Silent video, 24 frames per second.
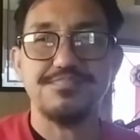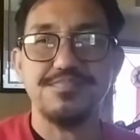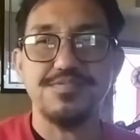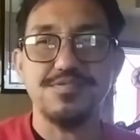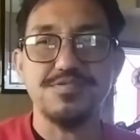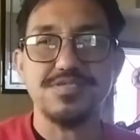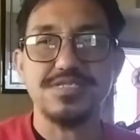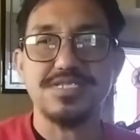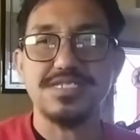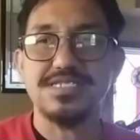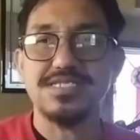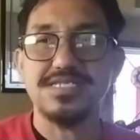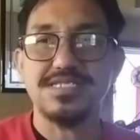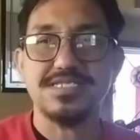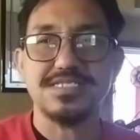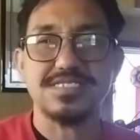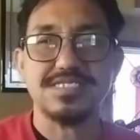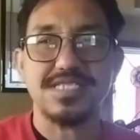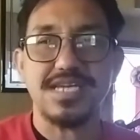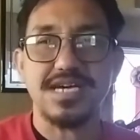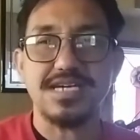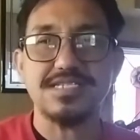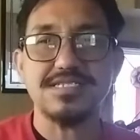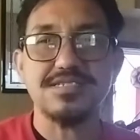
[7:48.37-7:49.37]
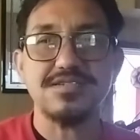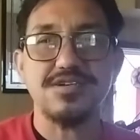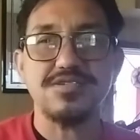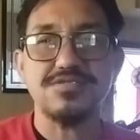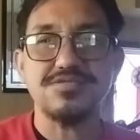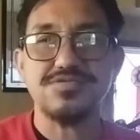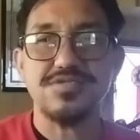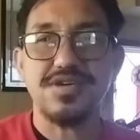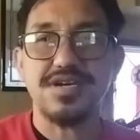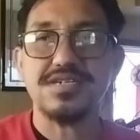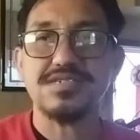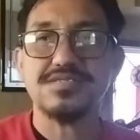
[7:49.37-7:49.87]
put in the stud
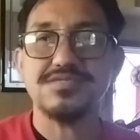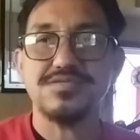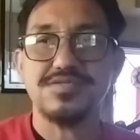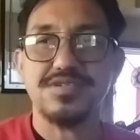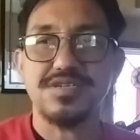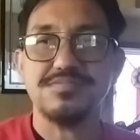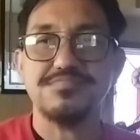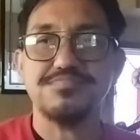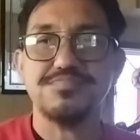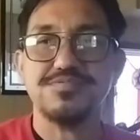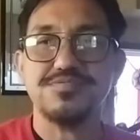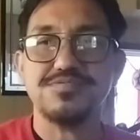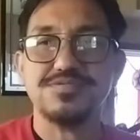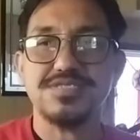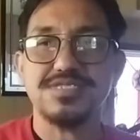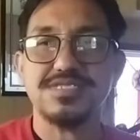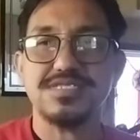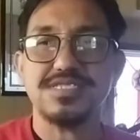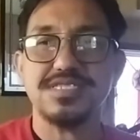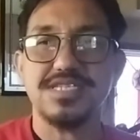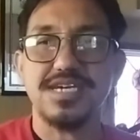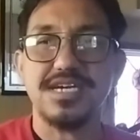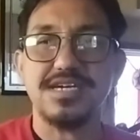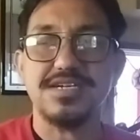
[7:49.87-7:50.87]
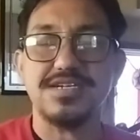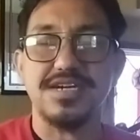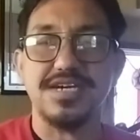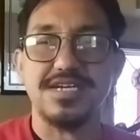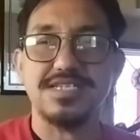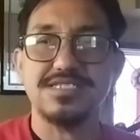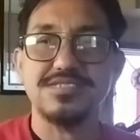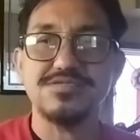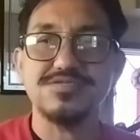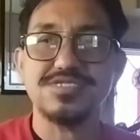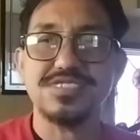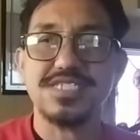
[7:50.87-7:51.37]
contract, you can put it there
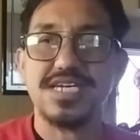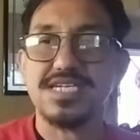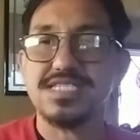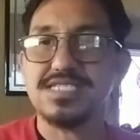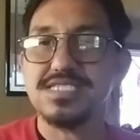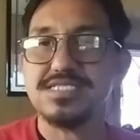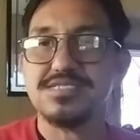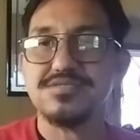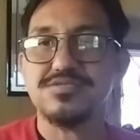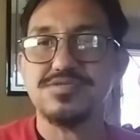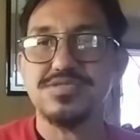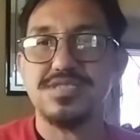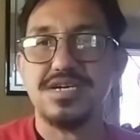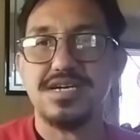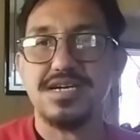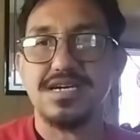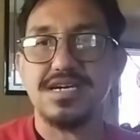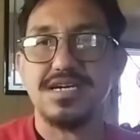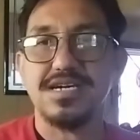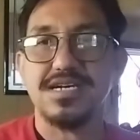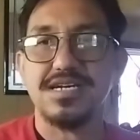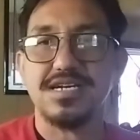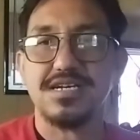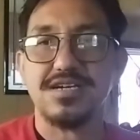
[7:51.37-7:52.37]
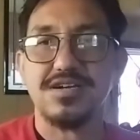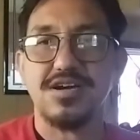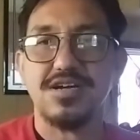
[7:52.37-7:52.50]
and you send it to the